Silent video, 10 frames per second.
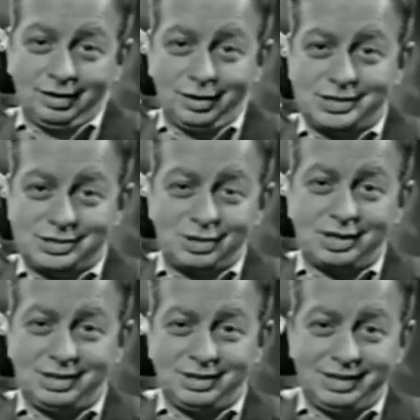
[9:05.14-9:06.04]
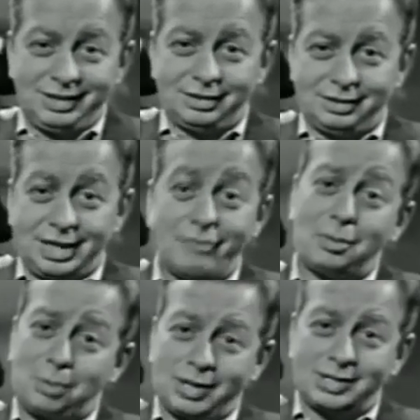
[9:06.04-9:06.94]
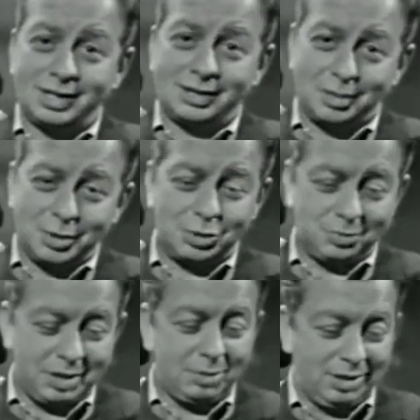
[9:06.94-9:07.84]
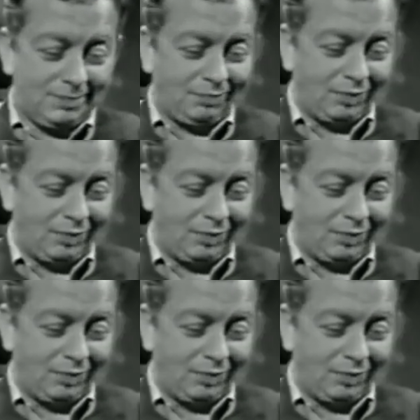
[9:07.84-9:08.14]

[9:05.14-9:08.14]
Australia and England and every place on Coming Home Baby.